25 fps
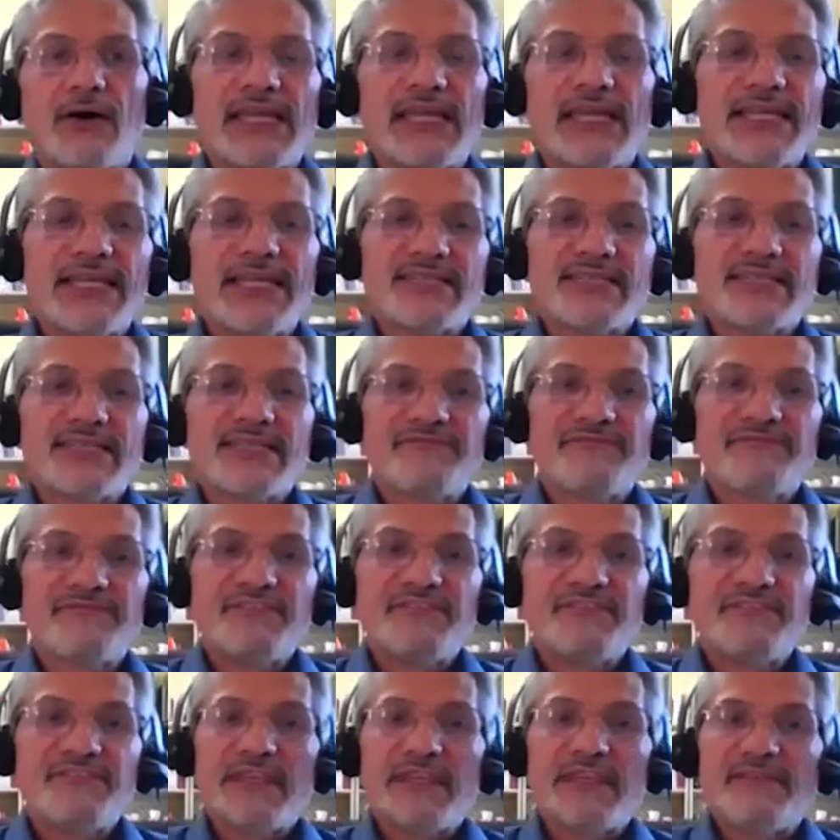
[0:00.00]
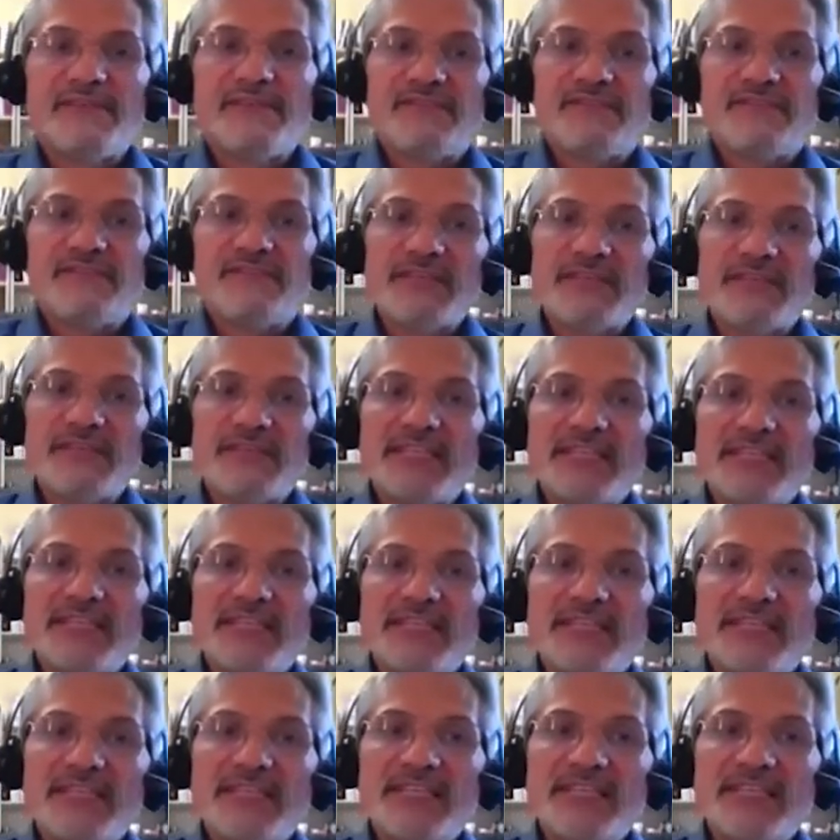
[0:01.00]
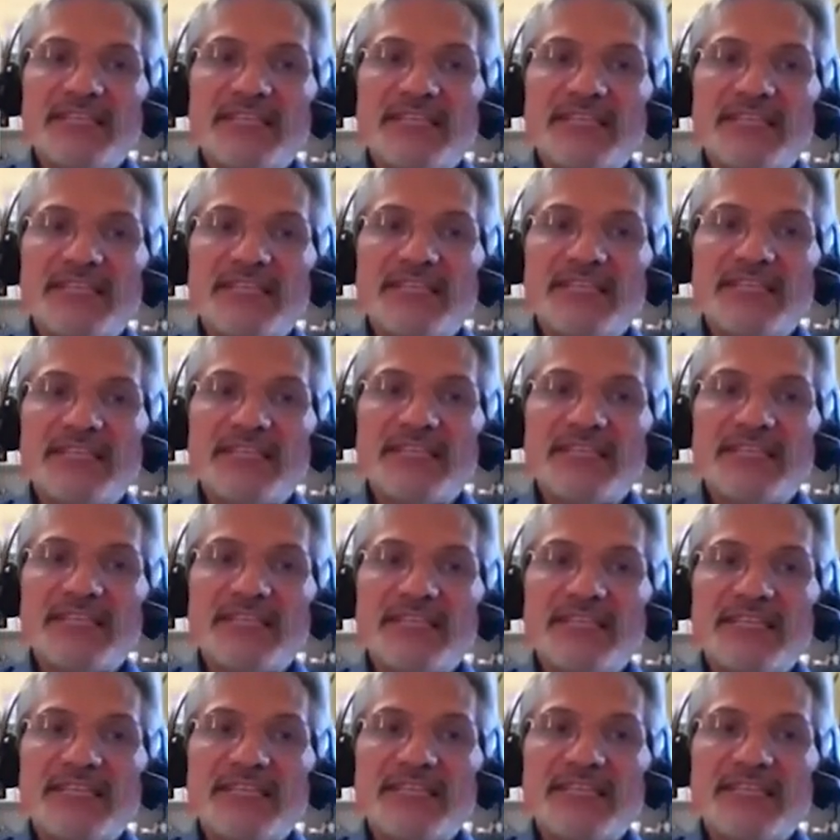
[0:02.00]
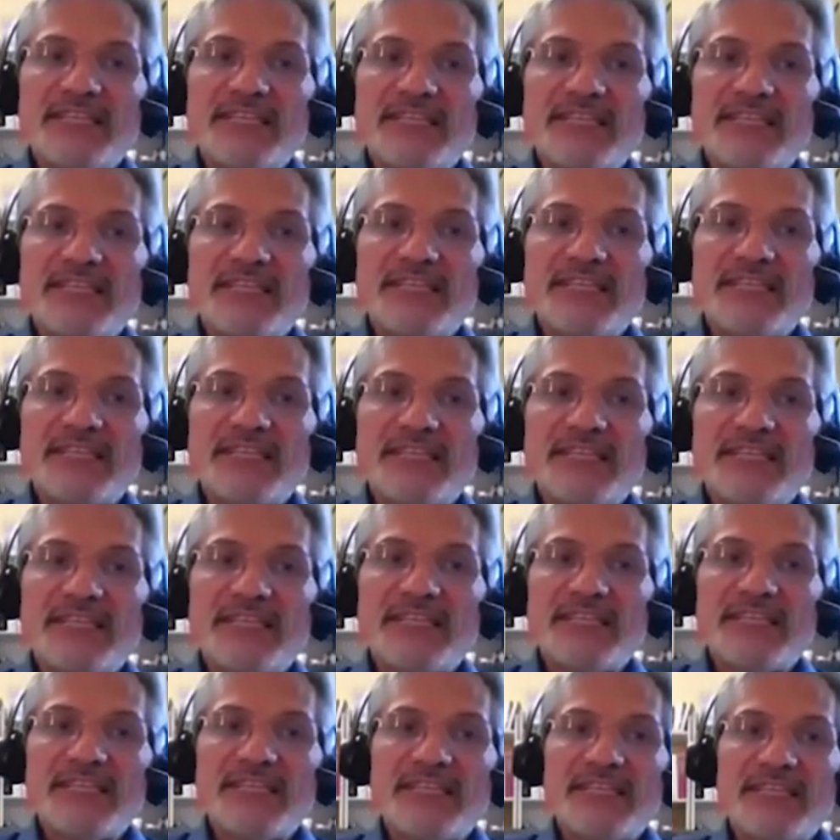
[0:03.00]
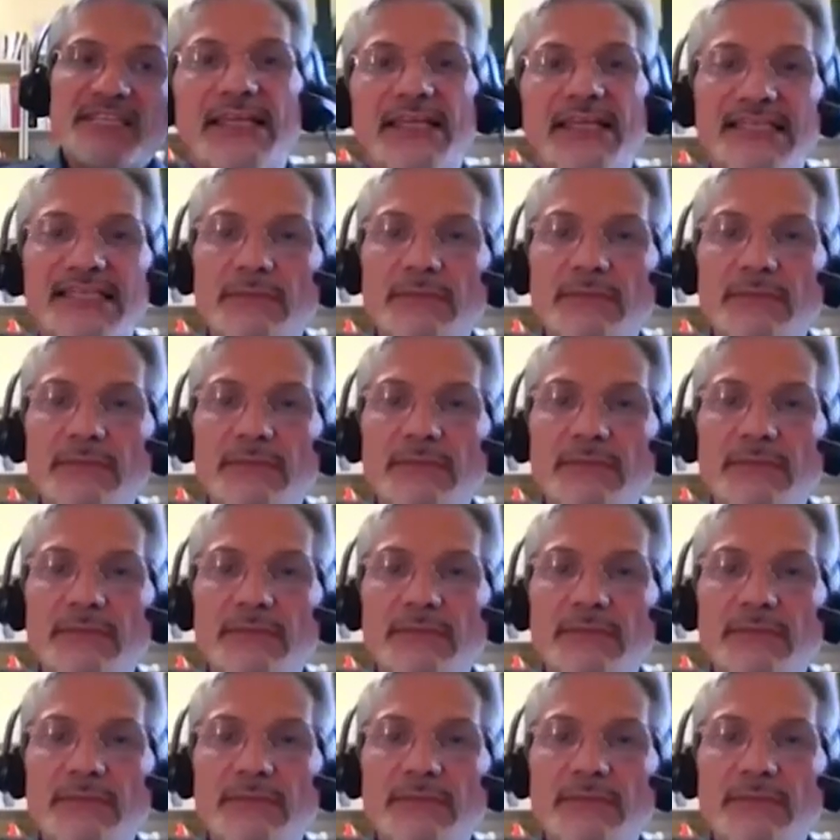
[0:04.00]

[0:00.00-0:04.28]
the business objectives which were set up for the whole new system,